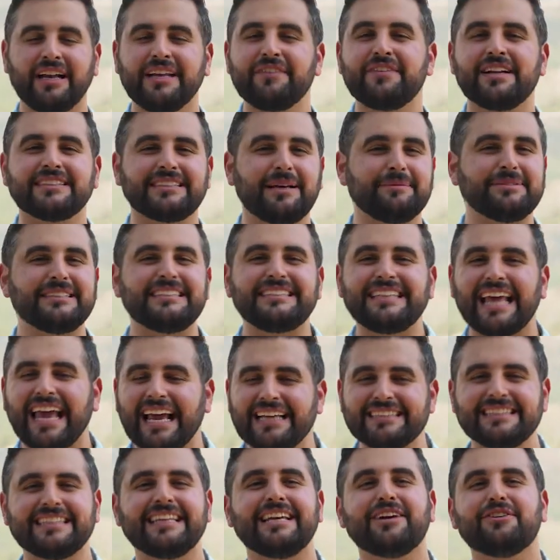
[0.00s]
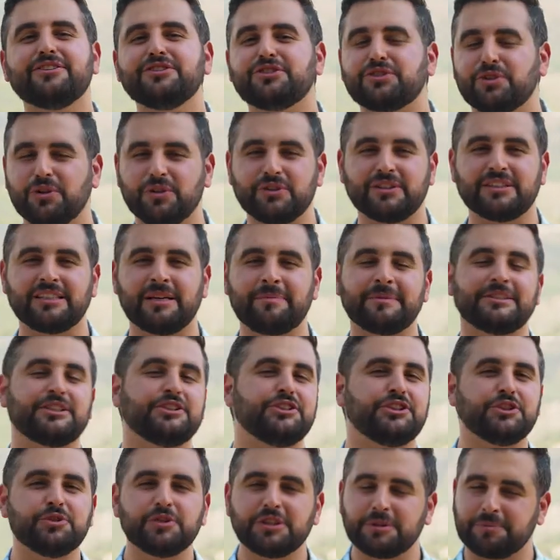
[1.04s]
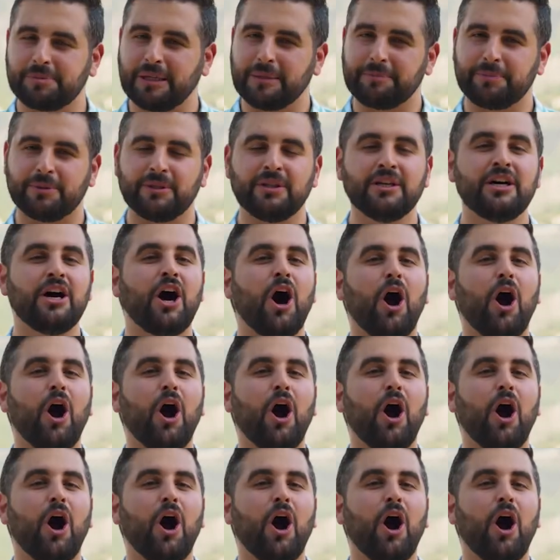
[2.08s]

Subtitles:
Even as I'm standing here in Jerusalem, as the Jewish people